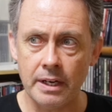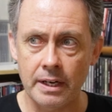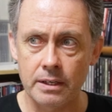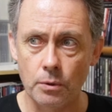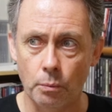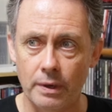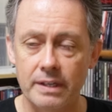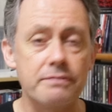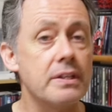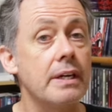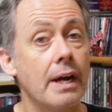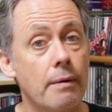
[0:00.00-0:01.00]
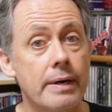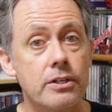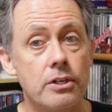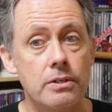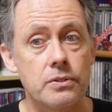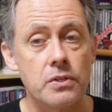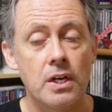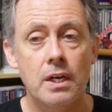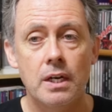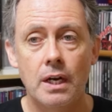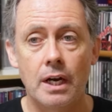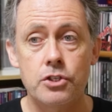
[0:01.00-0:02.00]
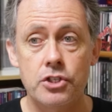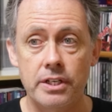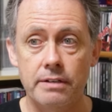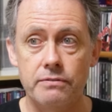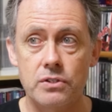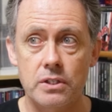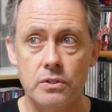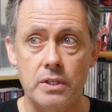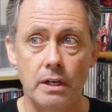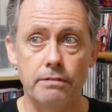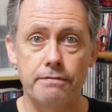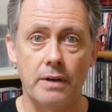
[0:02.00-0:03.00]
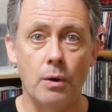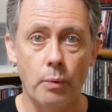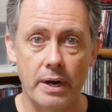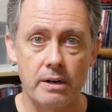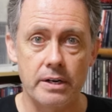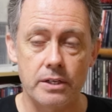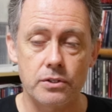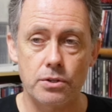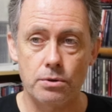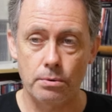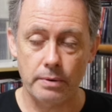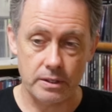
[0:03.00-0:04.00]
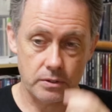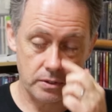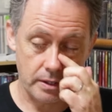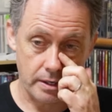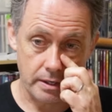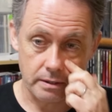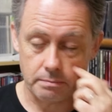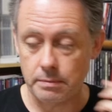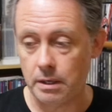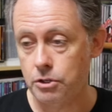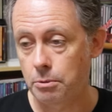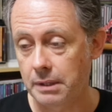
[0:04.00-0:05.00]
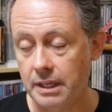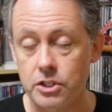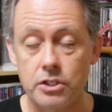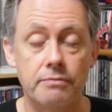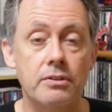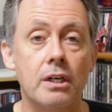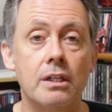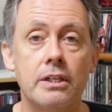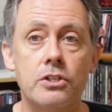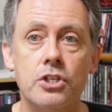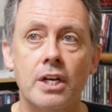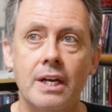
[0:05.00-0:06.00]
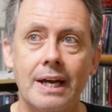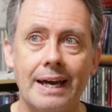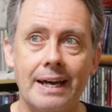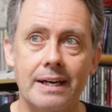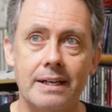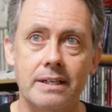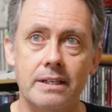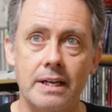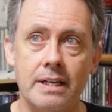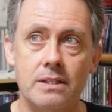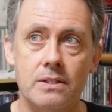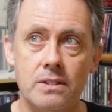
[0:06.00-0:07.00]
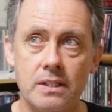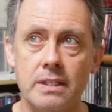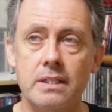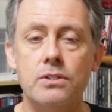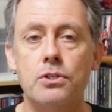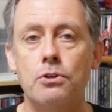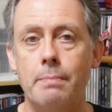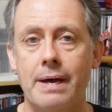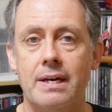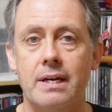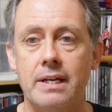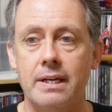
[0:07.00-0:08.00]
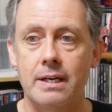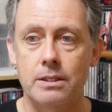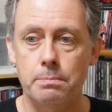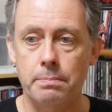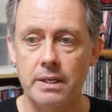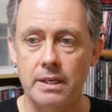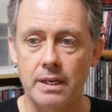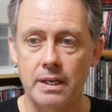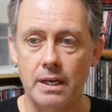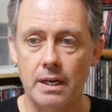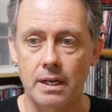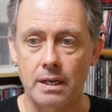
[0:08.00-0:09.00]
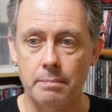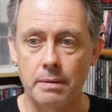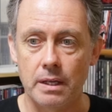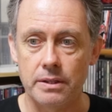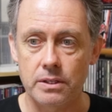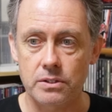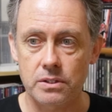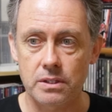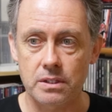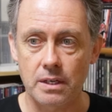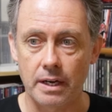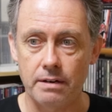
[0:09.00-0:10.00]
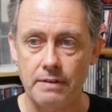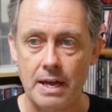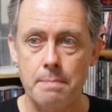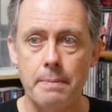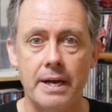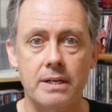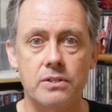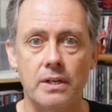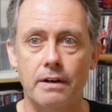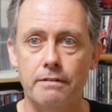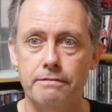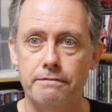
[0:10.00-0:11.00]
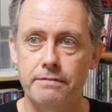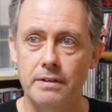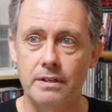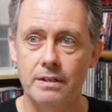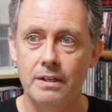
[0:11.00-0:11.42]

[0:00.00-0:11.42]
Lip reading: And one of the characters achieves self-awareness through its accumulation of knowledge, and it sees humanity as being this kind of apex of